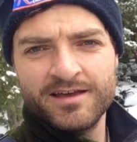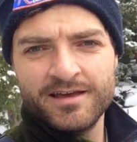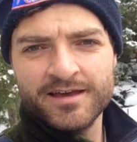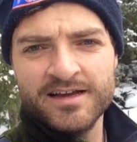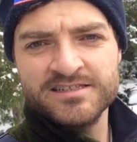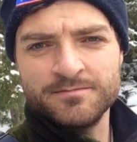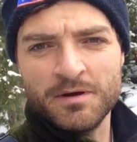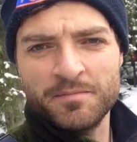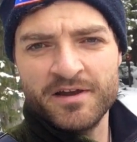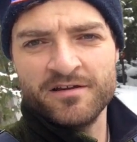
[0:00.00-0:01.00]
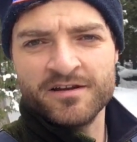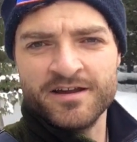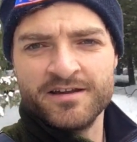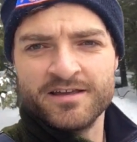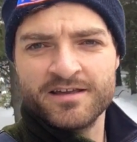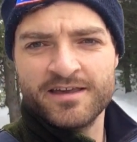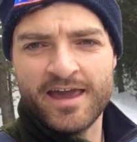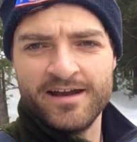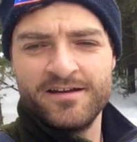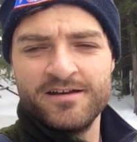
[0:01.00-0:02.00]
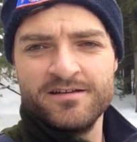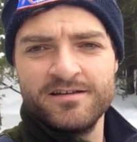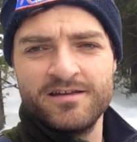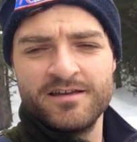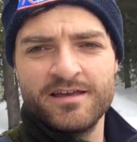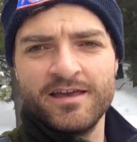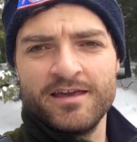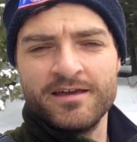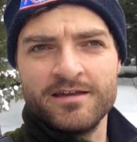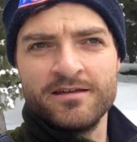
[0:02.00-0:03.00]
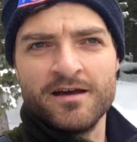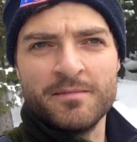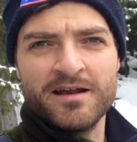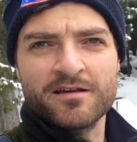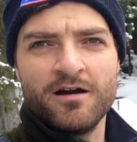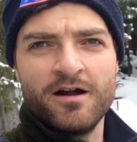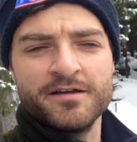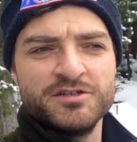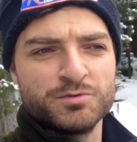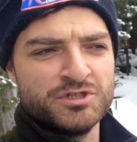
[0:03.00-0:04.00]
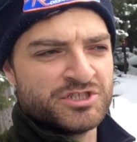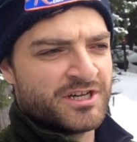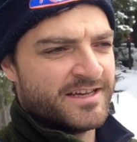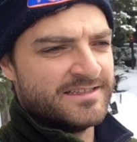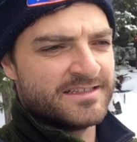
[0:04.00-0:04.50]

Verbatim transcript: Hey guys, I'm up here in Canada and I'm at a cottage which is